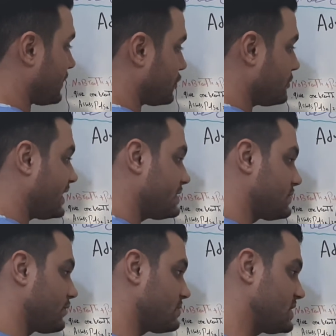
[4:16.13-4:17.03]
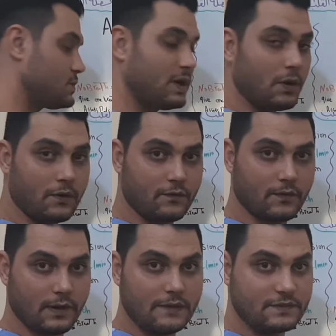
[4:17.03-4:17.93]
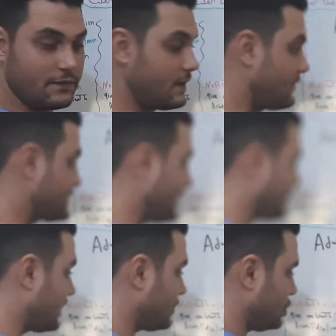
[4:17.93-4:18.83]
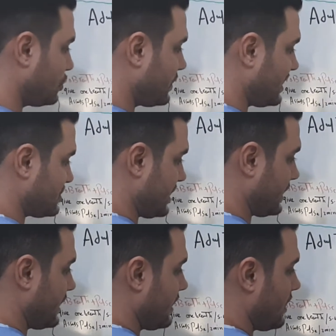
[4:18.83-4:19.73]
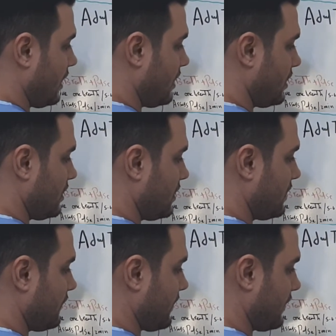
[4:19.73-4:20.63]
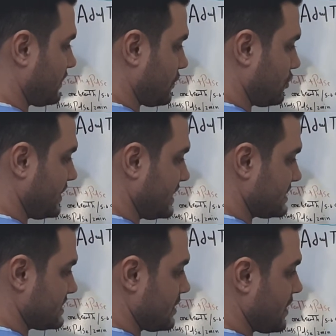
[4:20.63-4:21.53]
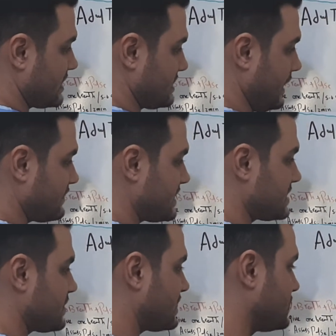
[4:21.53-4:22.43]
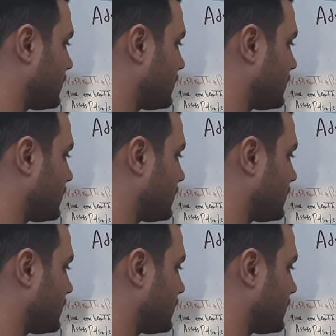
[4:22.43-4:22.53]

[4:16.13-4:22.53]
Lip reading: 2 minutes from this one, or after 5 cycles, you will check after 2 minutes the pulse, if there is pulse or